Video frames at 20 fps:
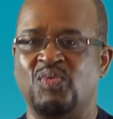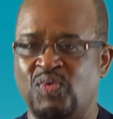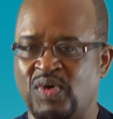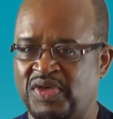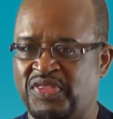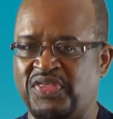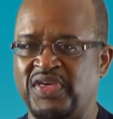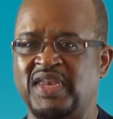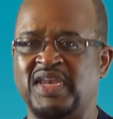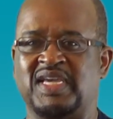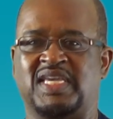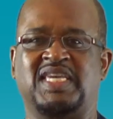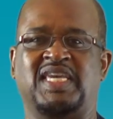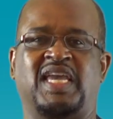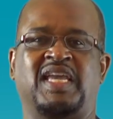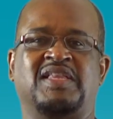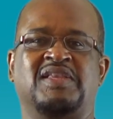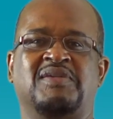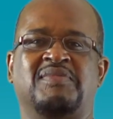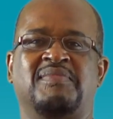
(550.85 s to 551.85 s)
within a
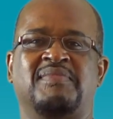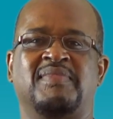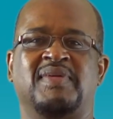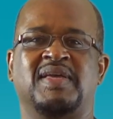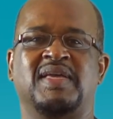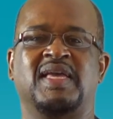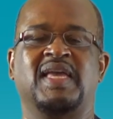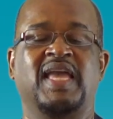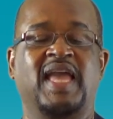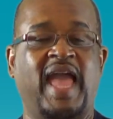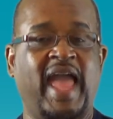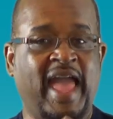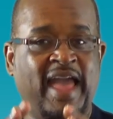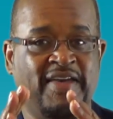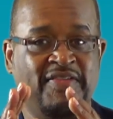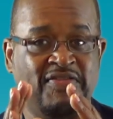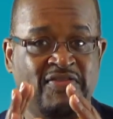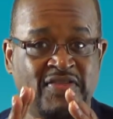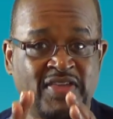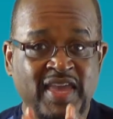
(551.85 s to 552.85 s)
kingdom.
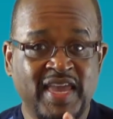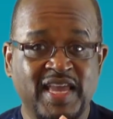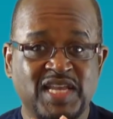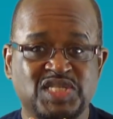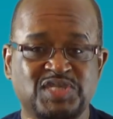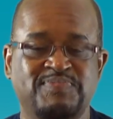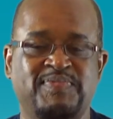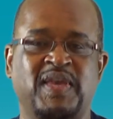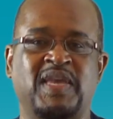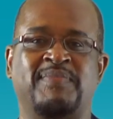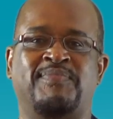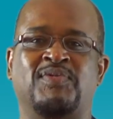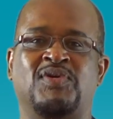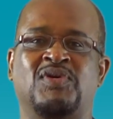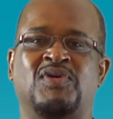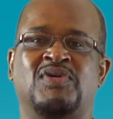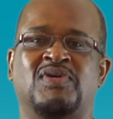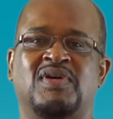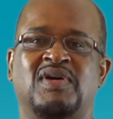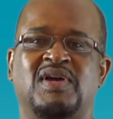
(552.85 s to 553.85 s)
And these
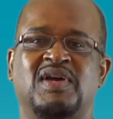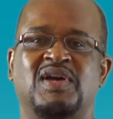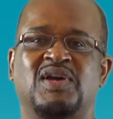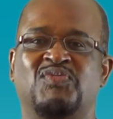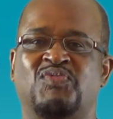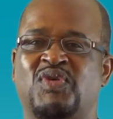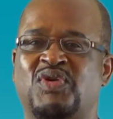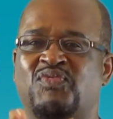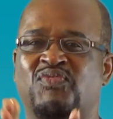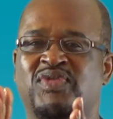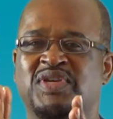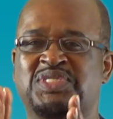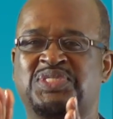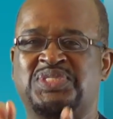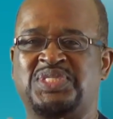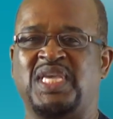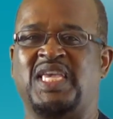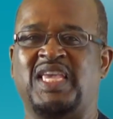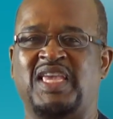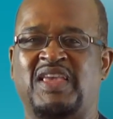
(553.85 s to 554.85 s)
people would
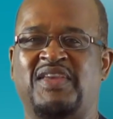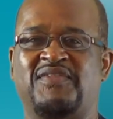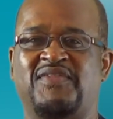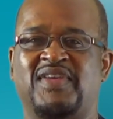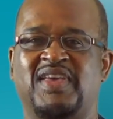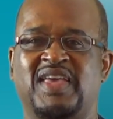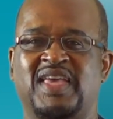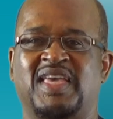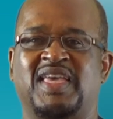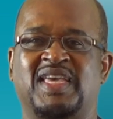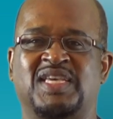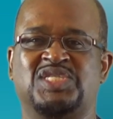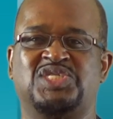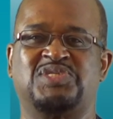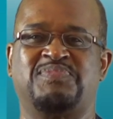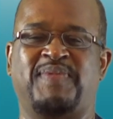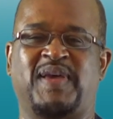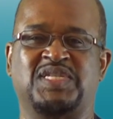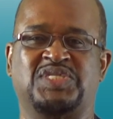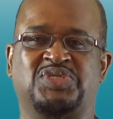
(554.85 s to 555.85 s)
receive his
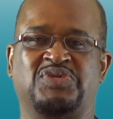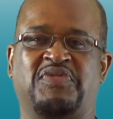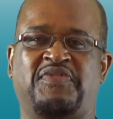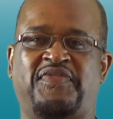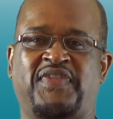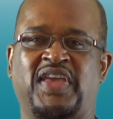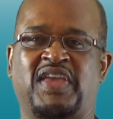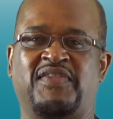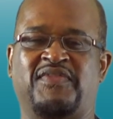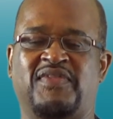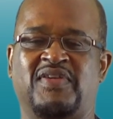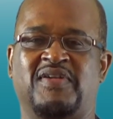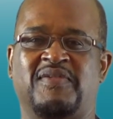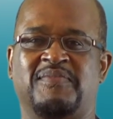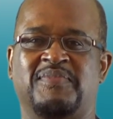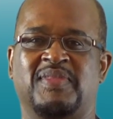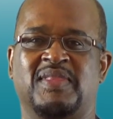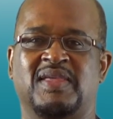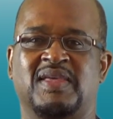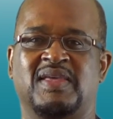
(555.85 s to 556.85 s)
special favor.
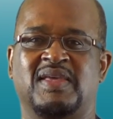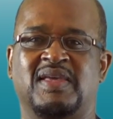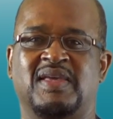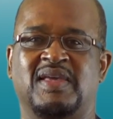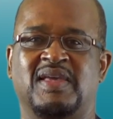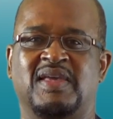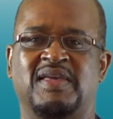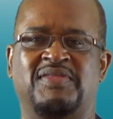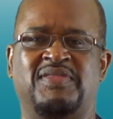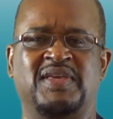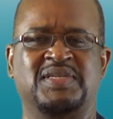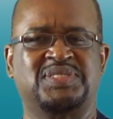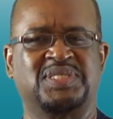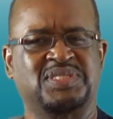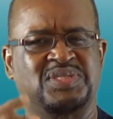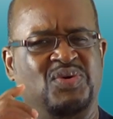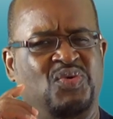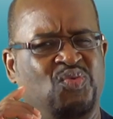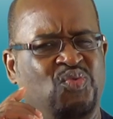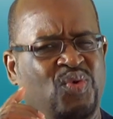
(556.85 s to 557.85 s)
This
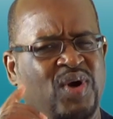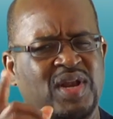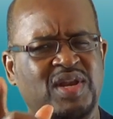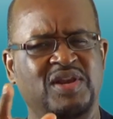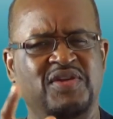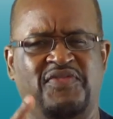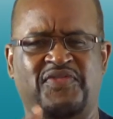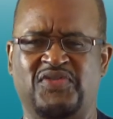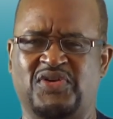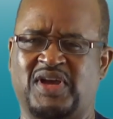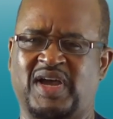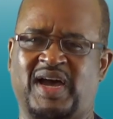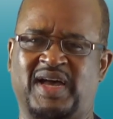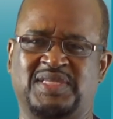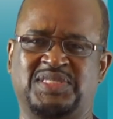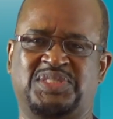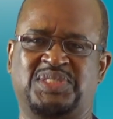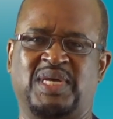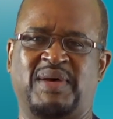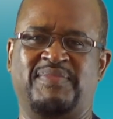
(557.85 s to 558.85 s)
is a wonderful
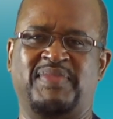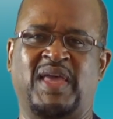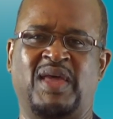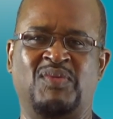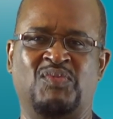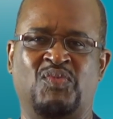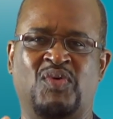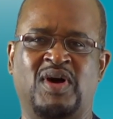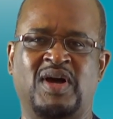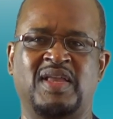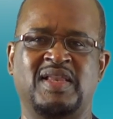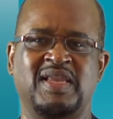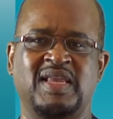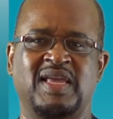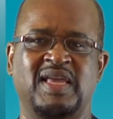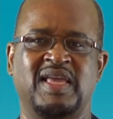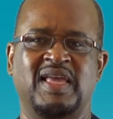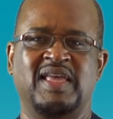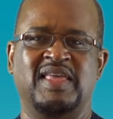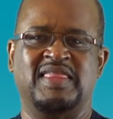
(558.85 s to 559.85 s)
concept and one
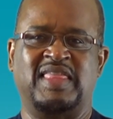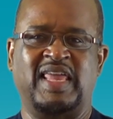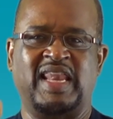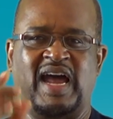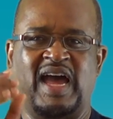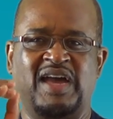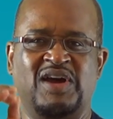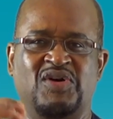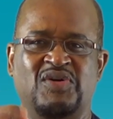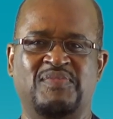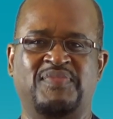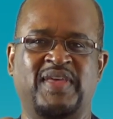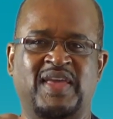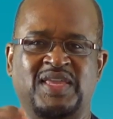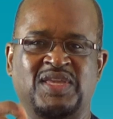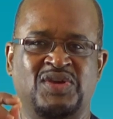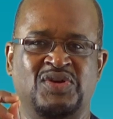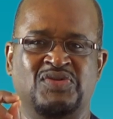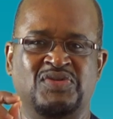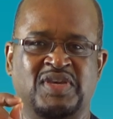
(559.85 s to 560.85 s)
that I hope
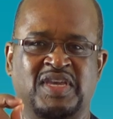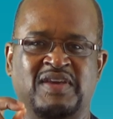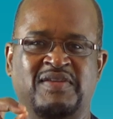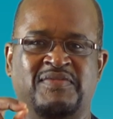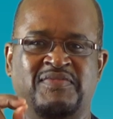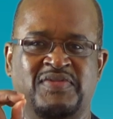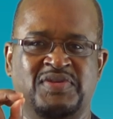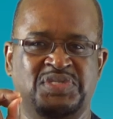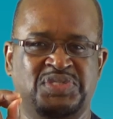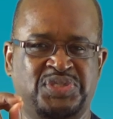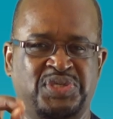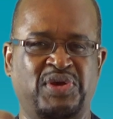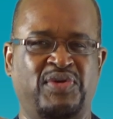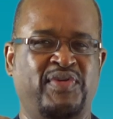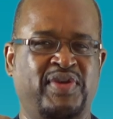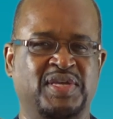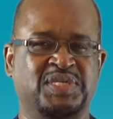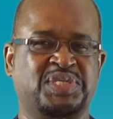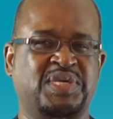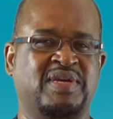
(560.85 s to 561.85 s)
that you'll give
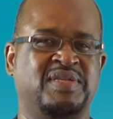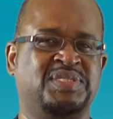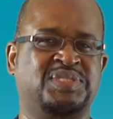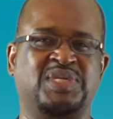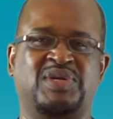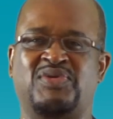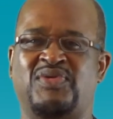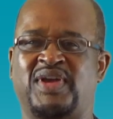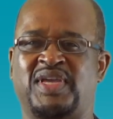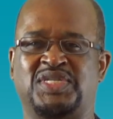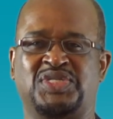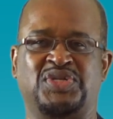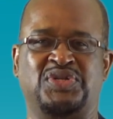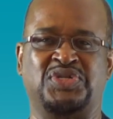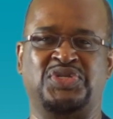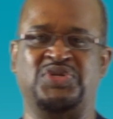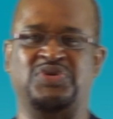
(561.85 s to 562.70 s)
serious consideration